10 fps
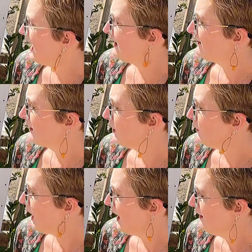So
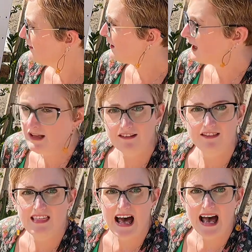I thought
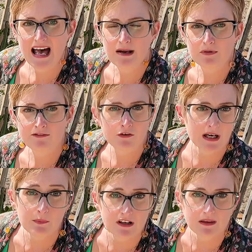that before I
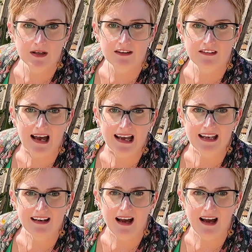bring them inside,